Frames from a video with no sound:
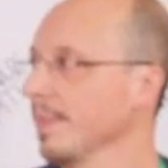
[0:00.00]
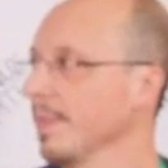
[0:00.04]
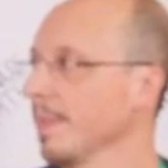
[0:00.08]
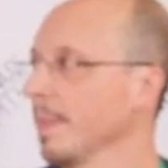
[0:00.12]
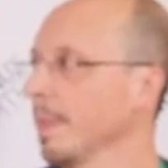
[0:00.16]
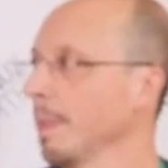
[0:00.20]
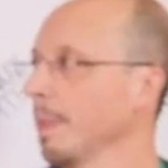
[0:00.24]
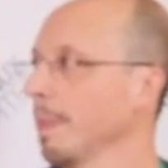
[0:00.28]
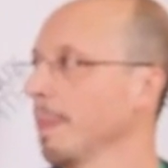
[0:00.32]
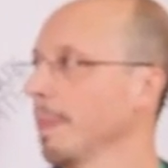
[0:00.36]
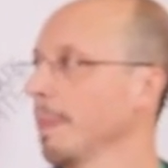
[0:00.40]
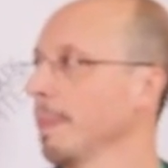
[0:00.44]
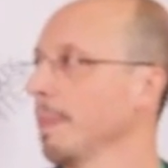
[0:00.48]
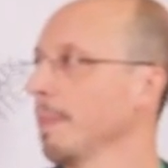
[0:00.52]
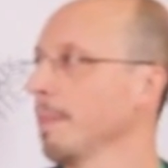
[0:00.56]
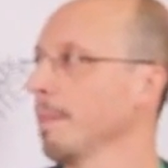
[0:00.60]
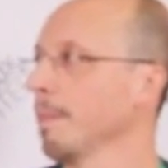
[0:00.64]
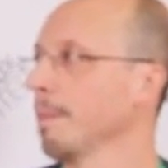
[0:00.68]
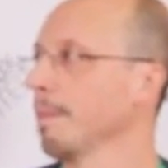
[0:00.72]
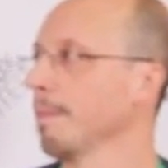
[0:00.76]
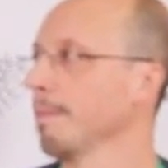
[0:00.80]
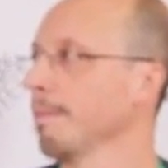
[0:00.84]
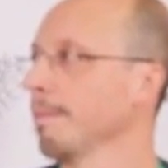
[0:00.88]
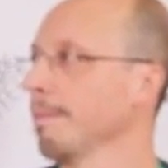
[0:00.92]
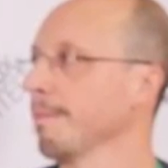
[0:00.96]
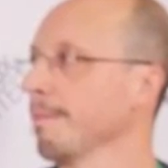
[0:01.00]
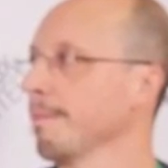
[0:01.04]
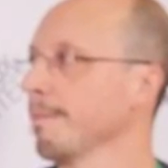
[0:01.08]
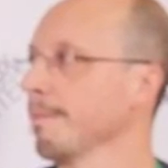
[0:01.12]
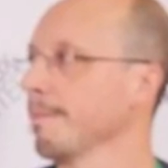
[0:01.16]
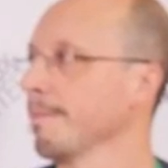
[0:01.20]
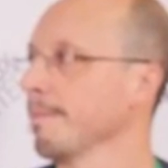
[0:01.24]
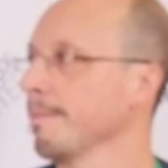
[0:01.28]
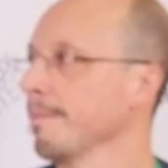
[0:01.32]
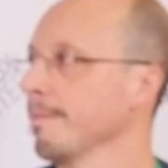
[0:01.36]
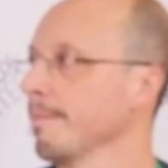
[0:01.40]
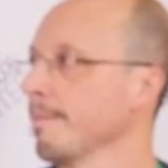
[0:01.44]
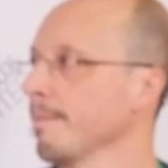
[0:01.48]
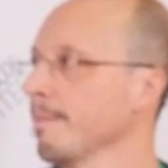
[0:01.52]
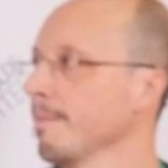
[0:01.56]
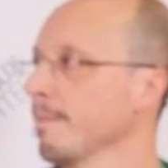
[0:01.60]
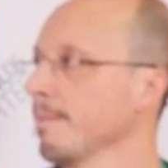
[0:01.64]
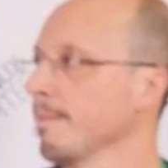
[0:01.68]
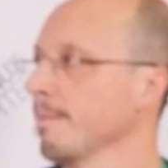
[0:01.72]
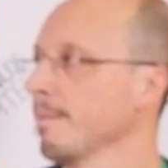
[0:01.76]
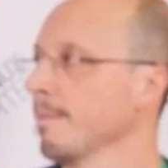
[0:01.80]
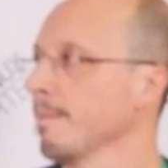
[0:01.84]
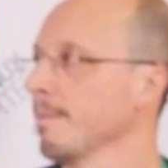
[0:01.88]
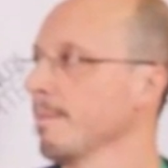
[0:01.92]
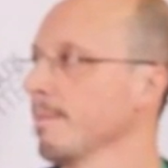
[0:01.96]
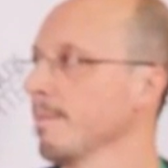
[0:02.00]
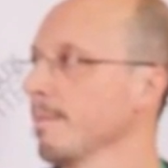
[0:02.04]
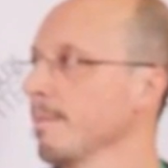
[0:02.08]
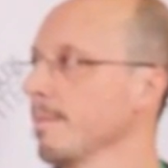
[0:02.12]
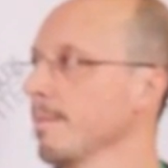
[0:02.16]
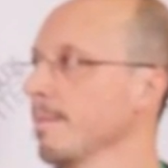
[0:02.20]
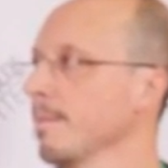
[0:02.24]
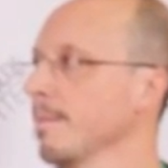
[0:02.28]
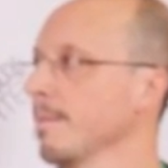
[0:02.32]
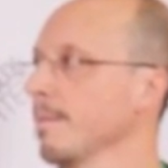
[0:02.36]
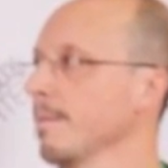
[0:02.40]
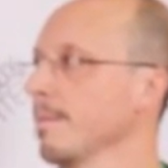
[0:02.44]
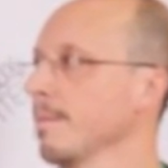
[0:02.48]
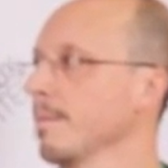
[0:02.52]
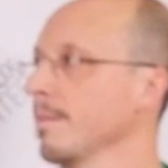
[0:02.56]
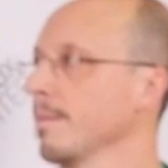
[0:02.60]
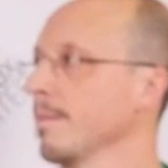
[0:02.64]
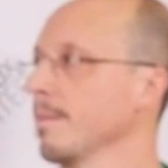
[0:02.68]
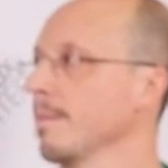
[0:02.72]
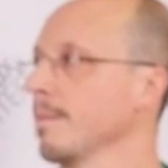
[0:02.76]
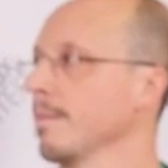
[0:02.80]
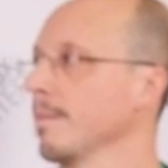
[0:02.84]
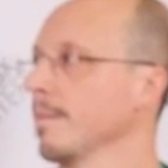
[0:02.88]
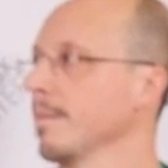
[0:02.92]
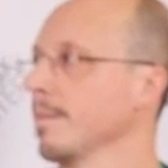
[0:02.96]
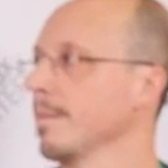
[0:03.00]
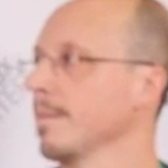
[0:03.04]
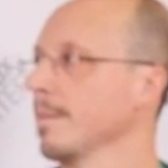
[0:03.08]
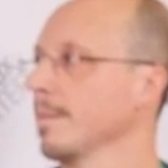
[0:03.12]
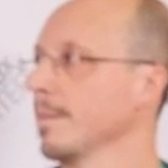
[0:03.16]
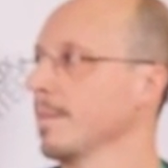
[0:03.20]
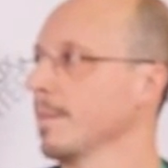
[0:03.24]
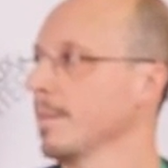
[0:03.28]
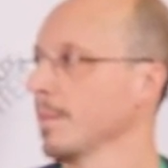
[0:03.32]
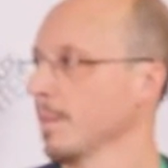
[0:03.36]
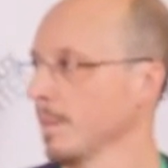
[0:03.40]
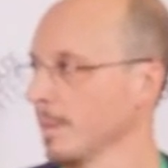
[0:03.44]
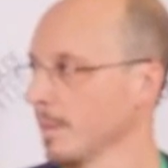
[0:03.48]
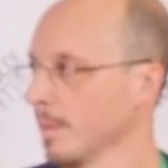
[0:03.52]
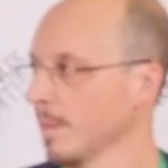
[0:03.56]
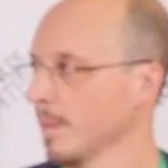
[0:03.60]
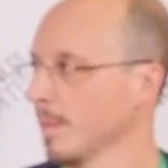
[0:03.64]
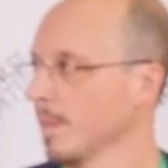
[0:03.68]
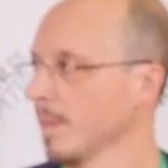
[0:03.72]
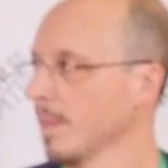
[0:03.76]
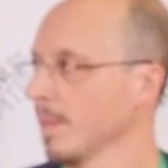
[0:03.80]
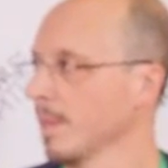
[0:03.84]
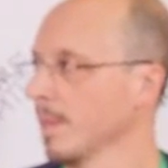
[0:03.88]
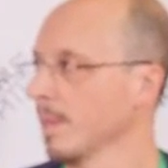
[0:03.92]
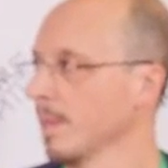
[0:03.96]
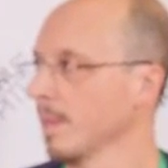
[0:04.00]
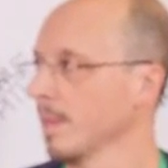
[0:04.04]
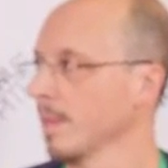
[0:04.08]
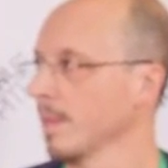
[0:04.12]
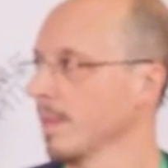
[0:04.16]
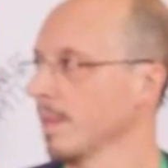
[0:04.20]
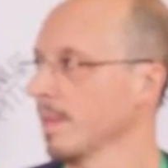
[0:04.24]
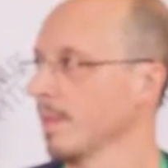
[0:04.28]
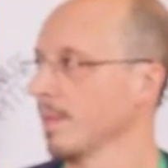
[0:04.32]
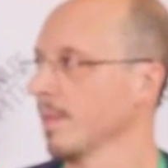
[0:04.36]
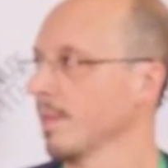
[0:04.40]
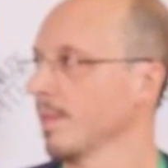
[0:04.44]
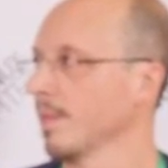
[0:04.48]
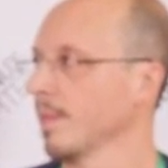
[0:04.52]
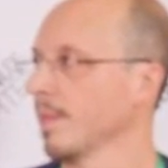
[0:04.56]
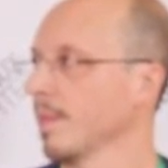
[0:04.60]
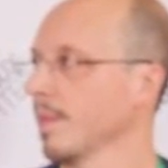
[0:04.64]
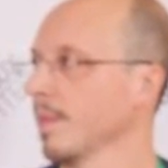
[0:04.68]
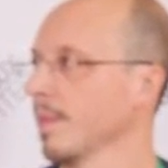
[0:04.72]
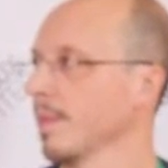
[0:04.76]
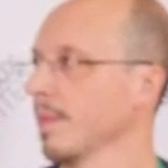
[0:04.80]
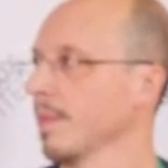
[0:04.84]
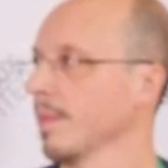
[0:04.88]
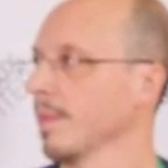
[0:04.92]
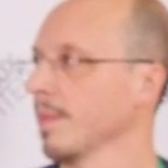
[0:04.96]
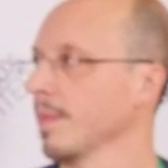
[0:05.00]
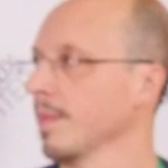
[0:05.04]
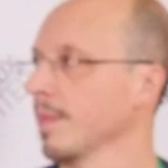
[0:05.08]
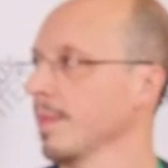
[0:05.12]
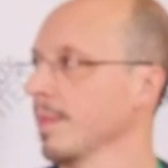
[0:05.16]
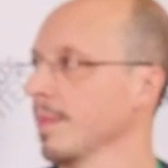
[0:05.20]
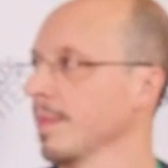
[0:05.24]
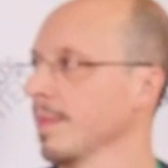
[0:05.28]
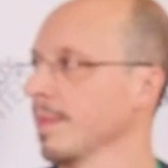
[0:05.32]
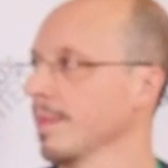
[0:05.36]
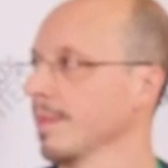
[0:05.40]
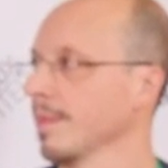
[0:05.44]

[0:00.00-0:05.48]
(silent)